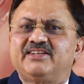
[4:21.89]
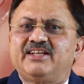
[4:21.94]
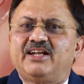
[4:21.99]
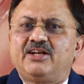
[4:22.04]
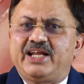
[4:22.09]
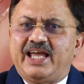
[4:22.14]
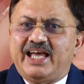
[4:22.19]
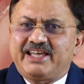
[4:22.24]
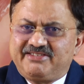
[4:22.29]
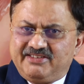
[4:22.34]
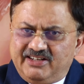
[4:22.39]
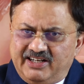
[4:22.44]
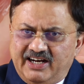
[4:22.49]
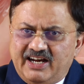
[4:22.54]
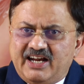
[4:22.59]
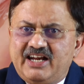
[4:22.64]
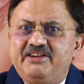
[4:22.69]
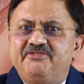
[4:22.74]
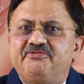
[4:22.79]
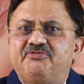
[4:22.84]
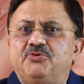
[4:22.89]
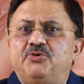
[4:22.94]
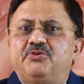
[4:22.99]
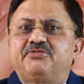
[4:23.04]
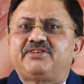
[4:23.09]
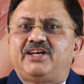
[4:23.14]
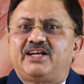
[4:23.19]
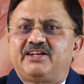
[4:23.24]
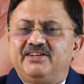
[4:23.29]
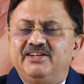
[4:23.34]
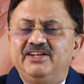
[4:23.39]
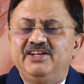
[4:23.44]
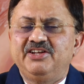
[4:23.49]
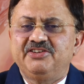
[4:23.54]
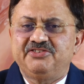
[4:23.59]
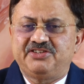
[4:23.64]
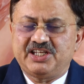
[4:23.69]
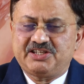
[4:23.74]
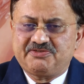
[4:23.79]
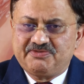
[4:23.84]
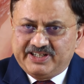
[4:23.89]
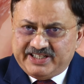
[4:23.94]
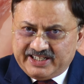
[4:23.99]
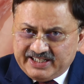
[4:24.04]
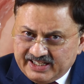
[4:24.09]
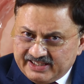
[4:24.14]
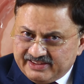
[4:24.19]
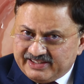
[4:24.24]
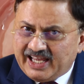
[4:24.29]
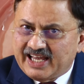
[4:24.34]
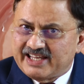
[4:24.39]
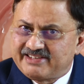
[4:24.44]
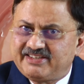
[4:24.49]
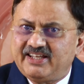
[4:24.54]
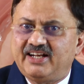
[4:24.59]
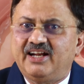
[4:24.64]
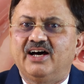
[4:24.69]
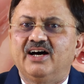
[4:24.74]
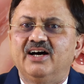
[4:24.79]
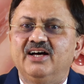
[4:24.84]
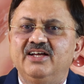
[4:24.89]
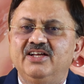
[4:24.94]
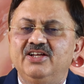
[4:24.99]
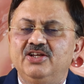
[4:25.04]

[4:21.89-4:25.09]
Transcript: The axillary lymph nodes are situated in the axilla.